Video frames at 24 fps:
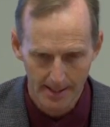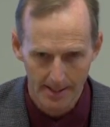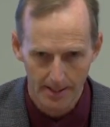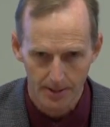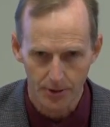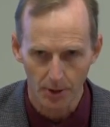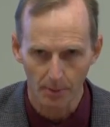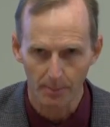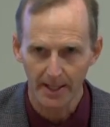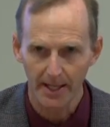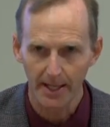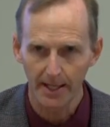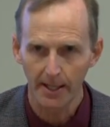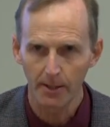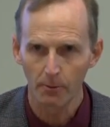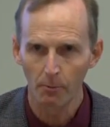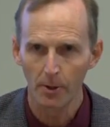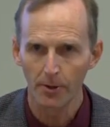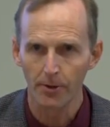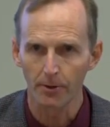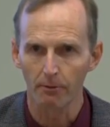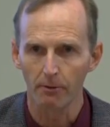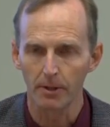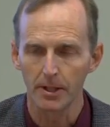So beginning
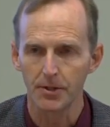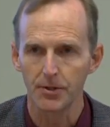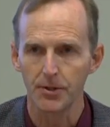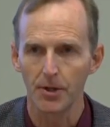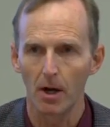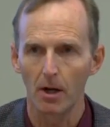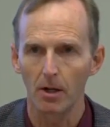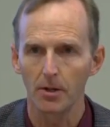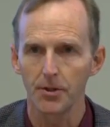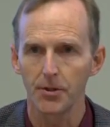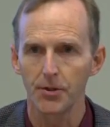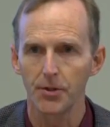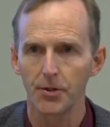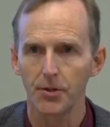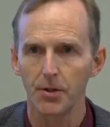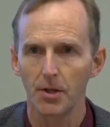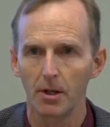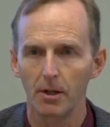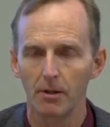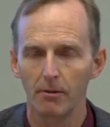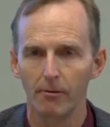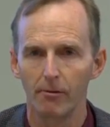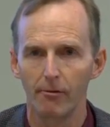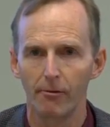with the results
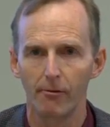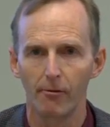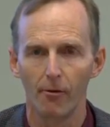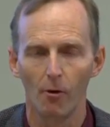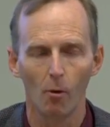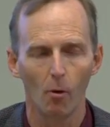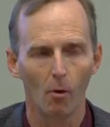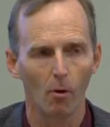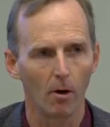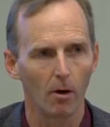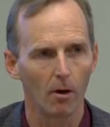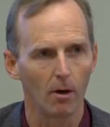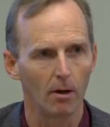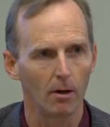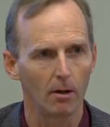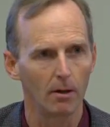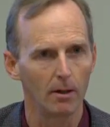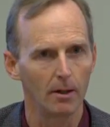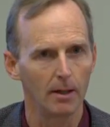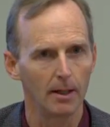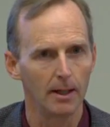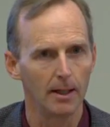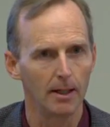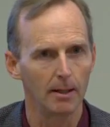for
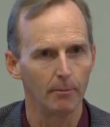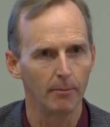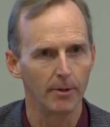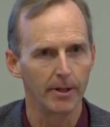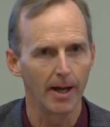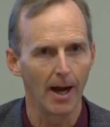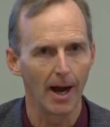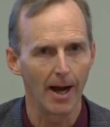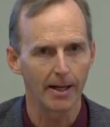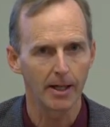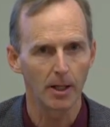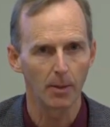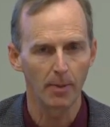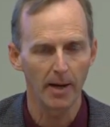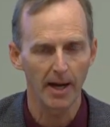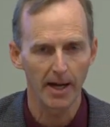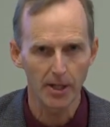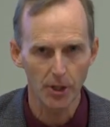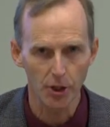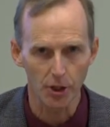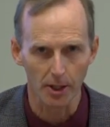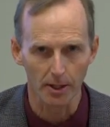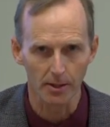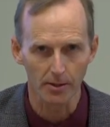the
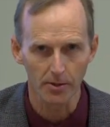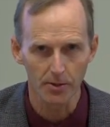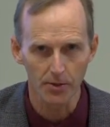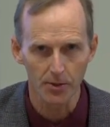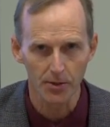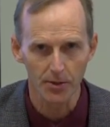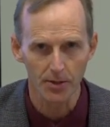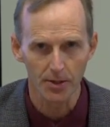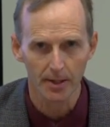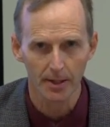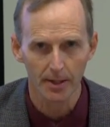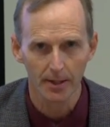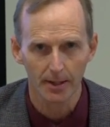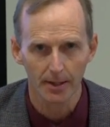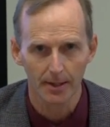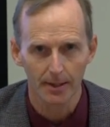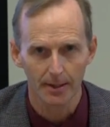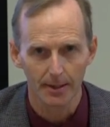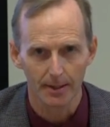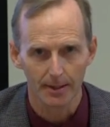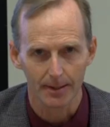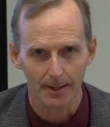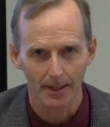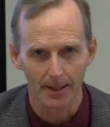occupations,
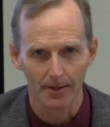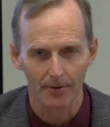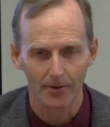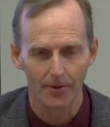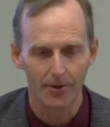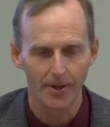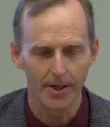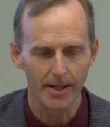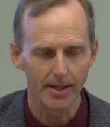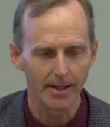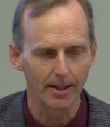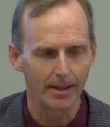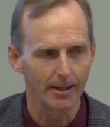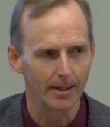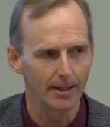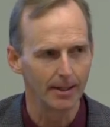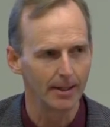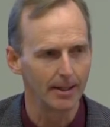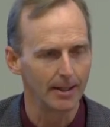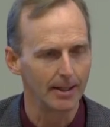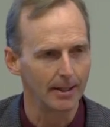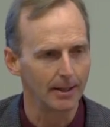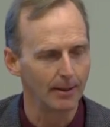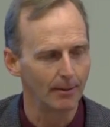
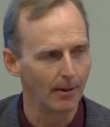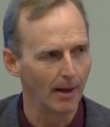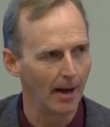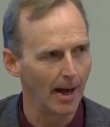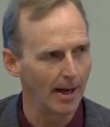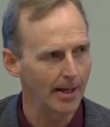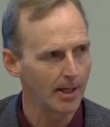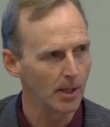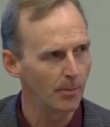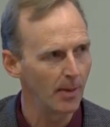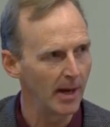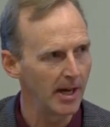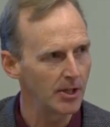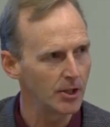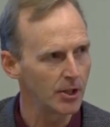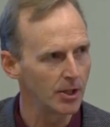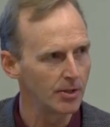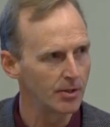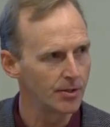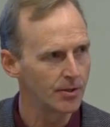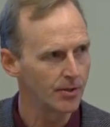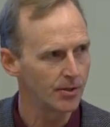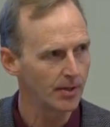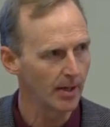
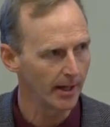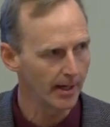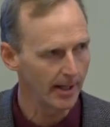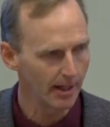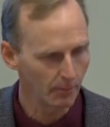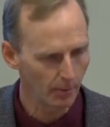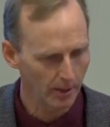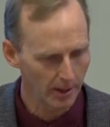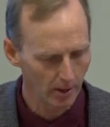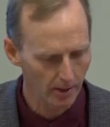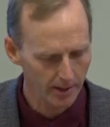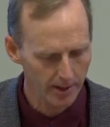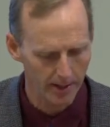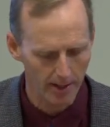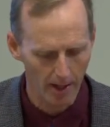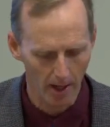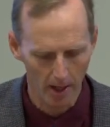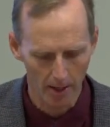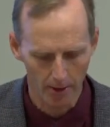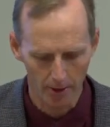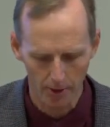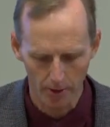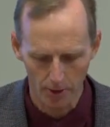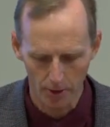again, we looked at
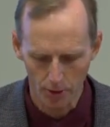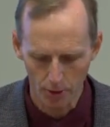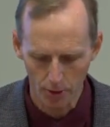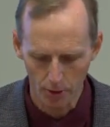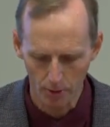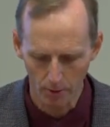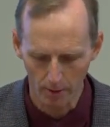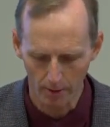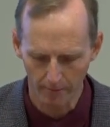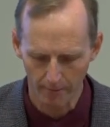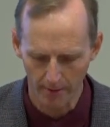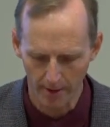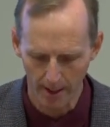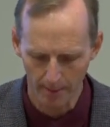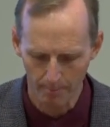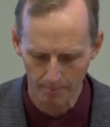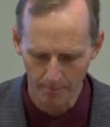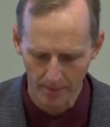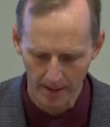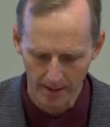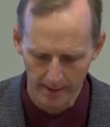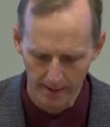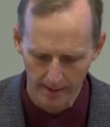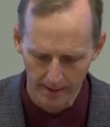102 of them.